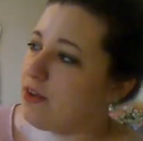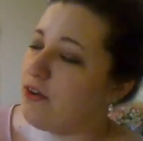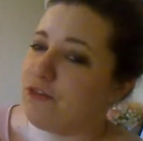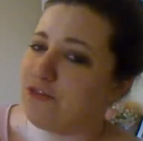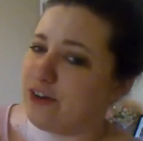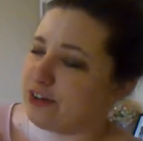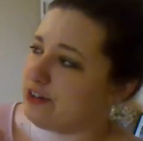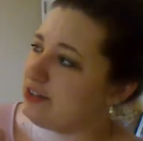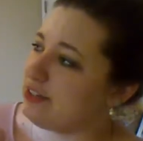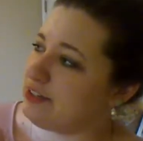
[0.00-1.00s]

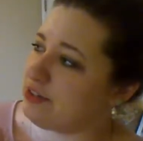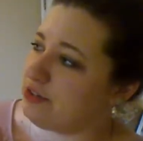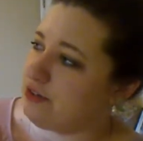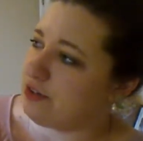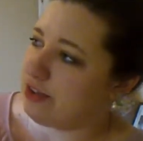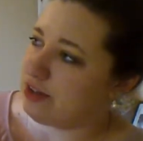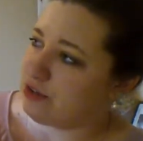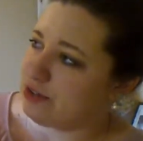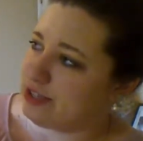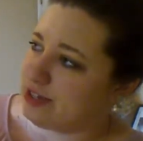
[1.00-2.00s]
First, did you know that
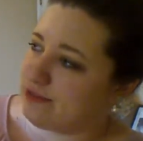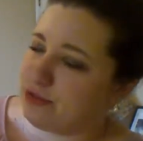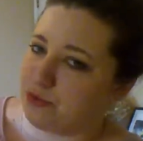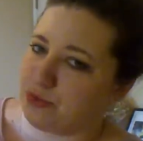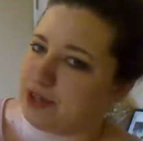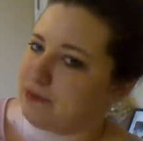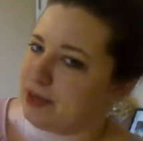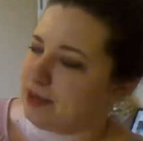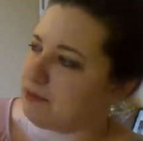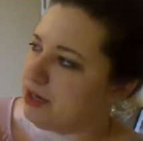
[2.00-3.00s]
trees have three
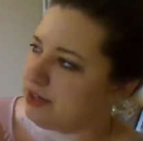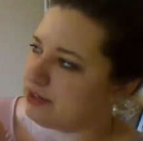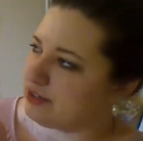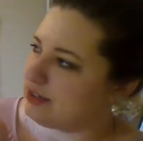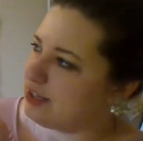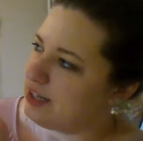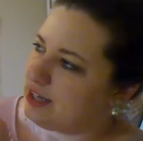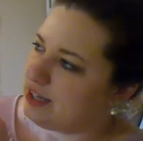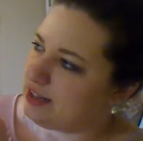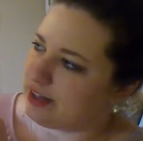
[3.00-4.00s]
main parts?
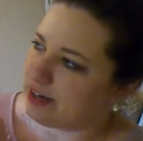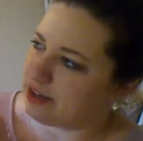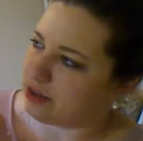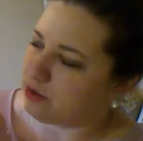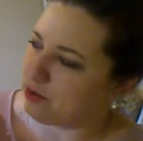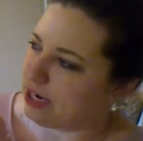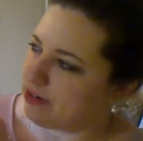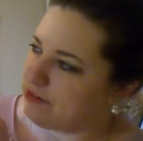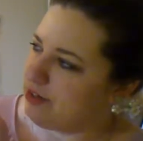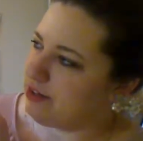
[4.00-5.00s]
They are the
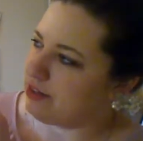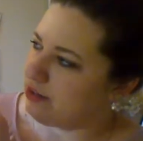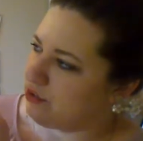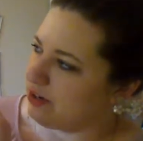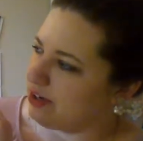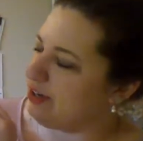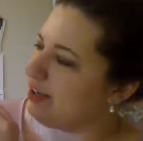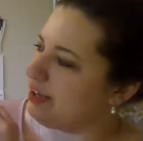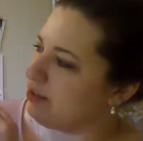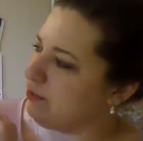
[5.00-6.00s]
crown, the trunk,
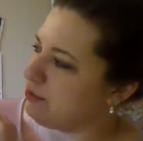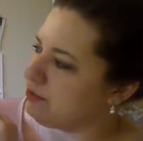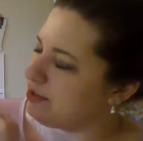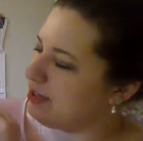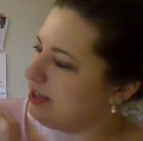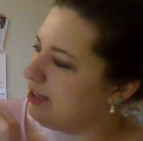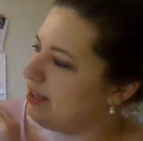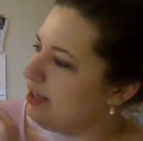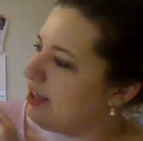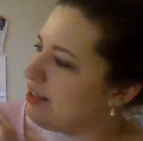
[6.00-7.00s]
and the roots.
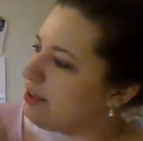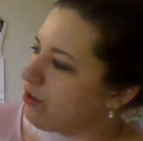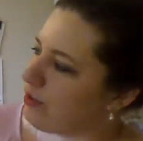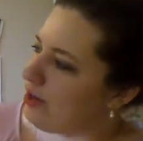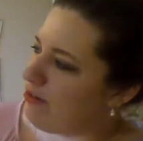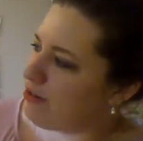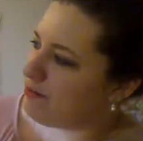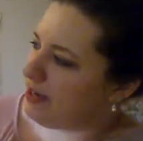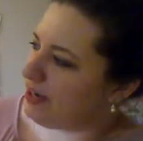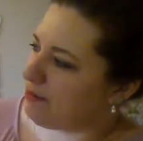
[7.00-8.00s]
The crown is
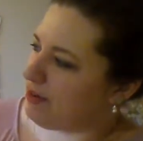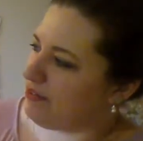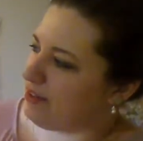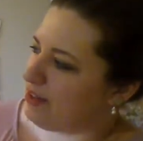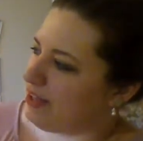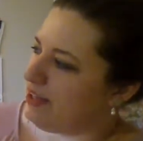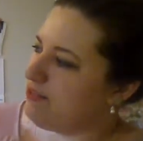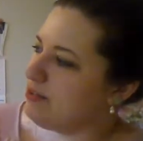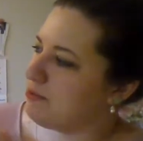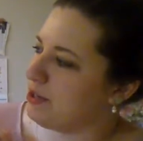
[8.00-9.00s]
made up of the leaves,
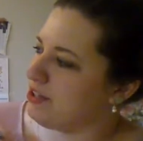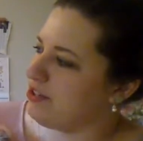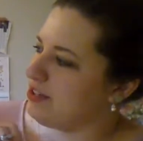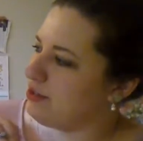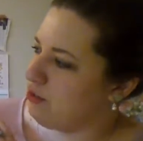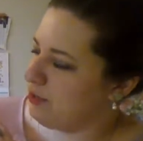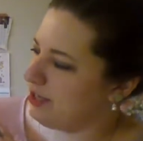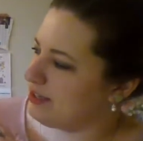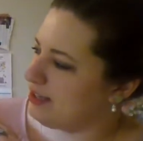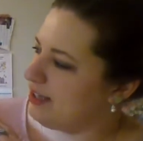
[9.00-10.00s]
branches, and
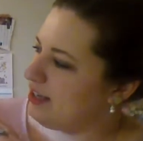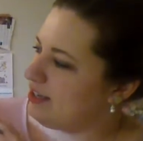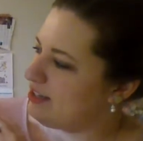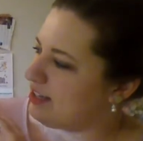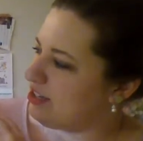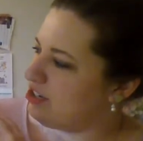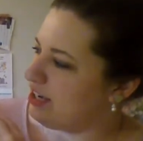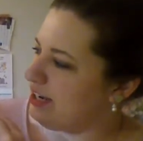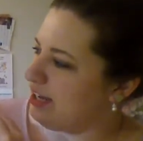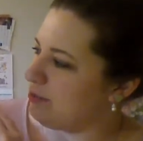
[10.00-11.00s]
twigs.
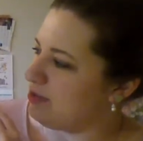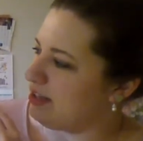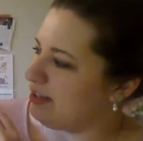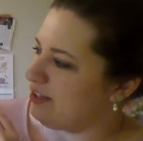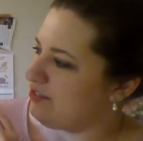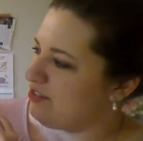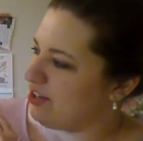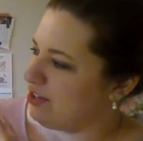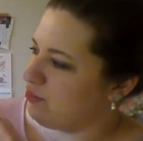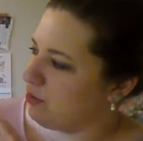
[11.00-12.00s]
Sunshine helps the leaves
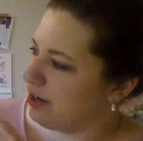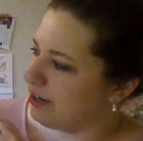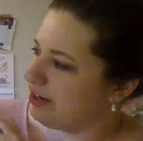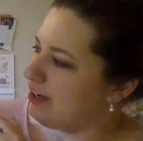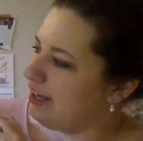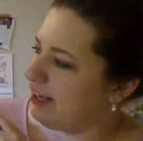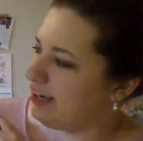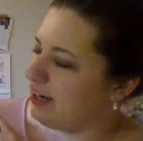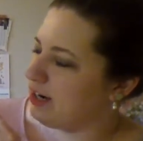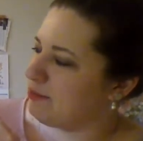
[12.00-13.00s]
change water,
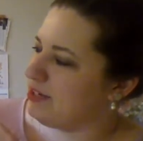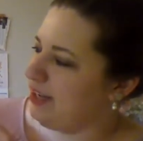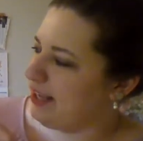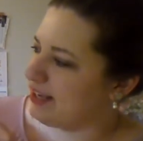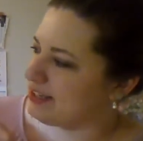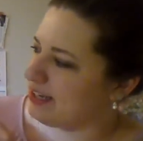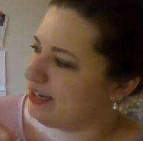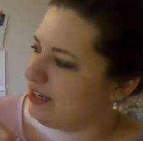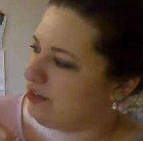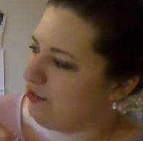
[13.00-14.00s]
and carbon
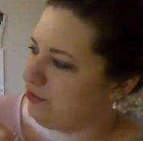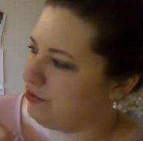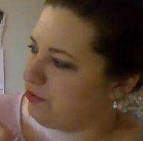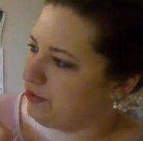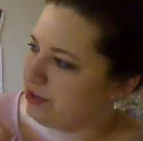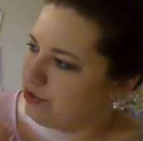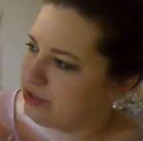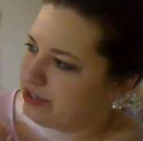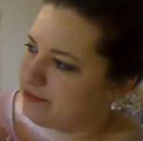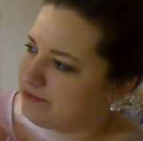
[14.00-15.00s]
dioxide into food for the
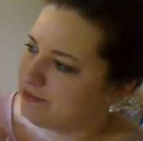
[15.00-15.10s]
tree.